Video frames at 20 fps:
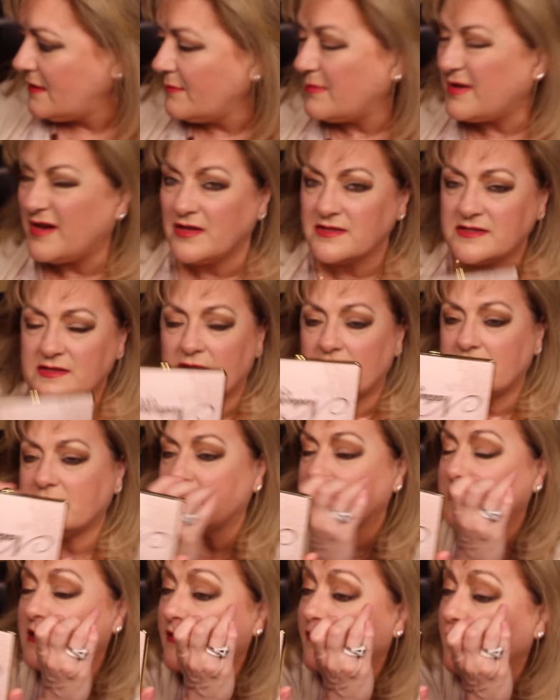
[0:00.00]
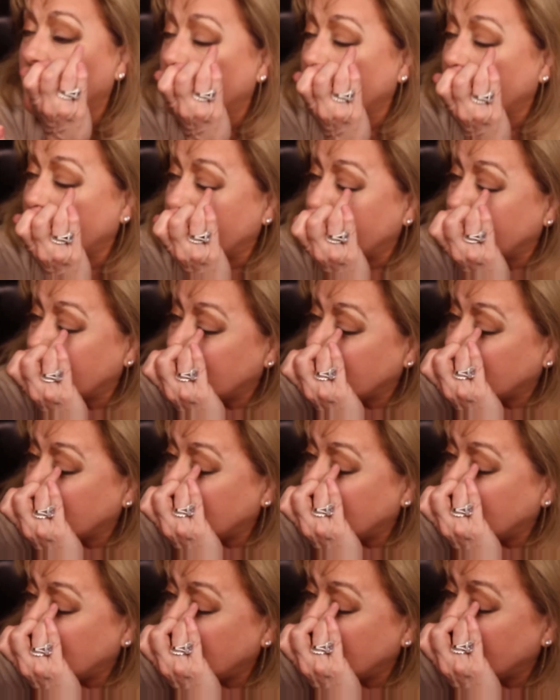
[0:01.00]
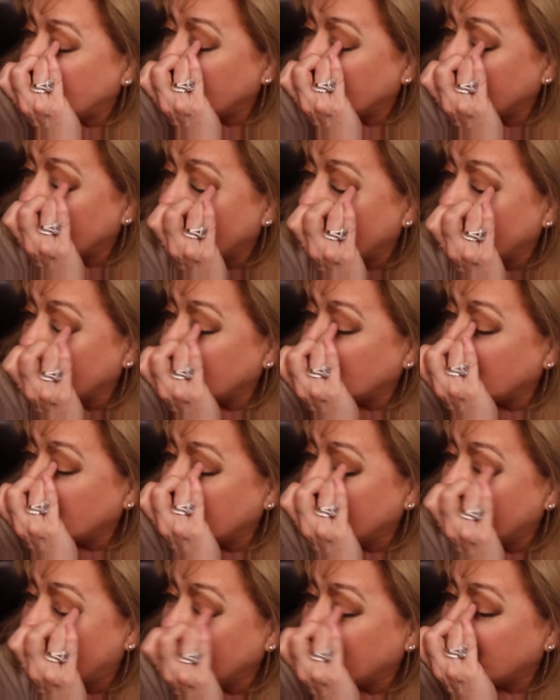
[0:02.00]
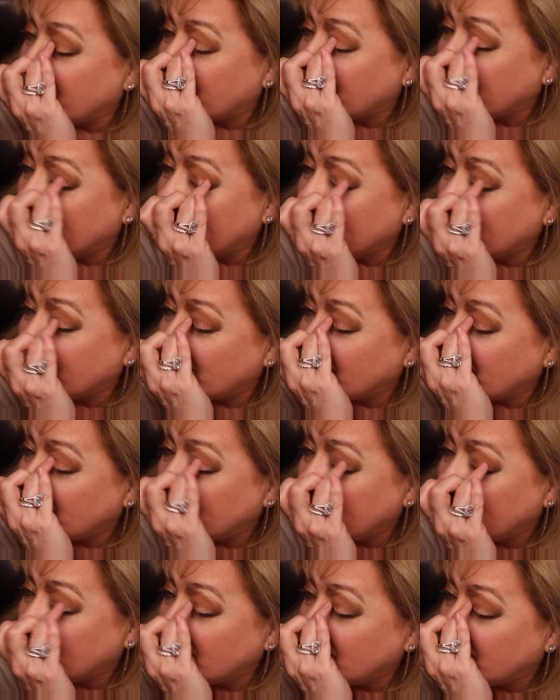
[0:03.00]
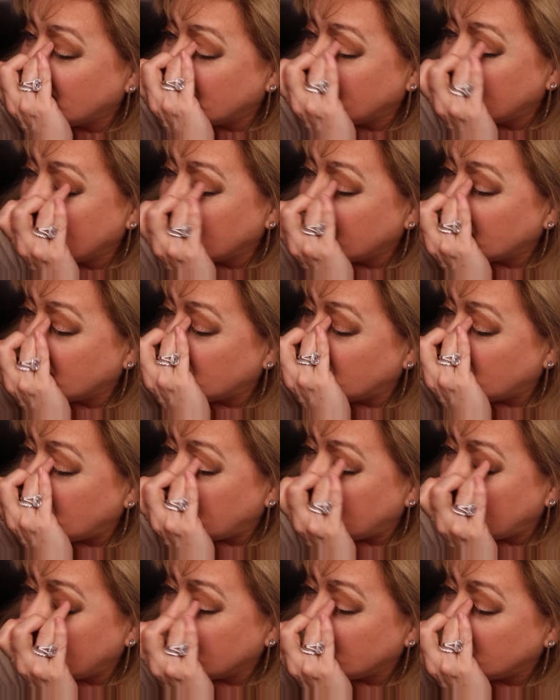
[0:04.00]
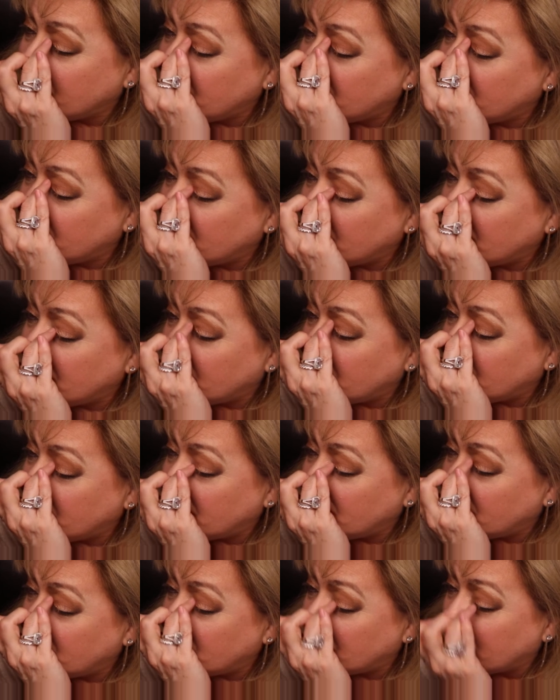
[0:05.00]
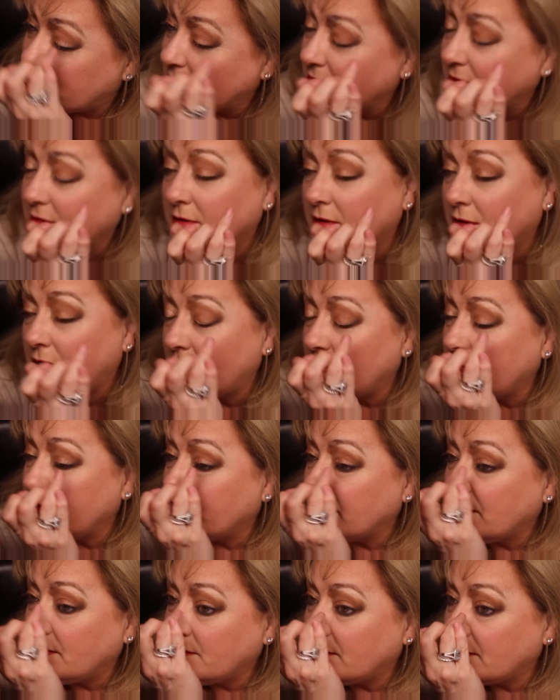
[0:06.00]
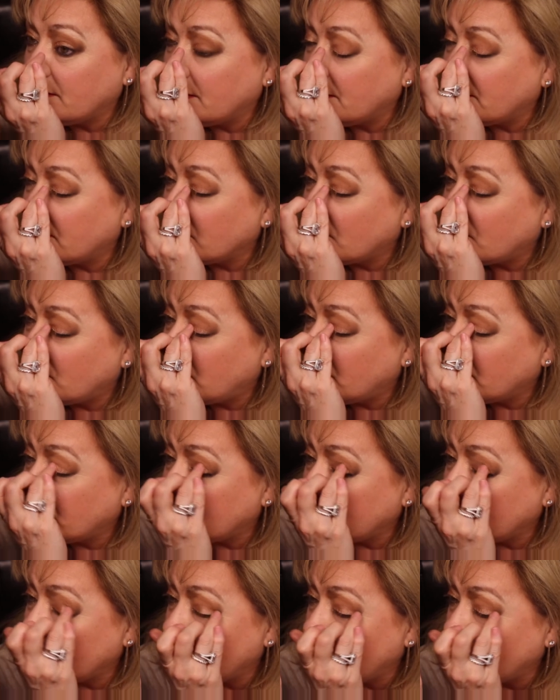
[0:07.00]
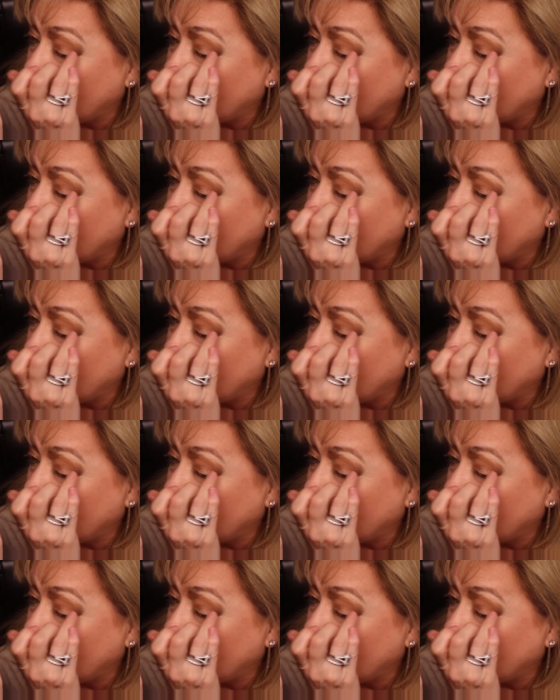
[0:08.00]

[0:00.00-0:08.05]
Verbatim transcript: But also I didn't have a clean line, so that's the real reason I did it. Go all the way in and a little on the inner corner.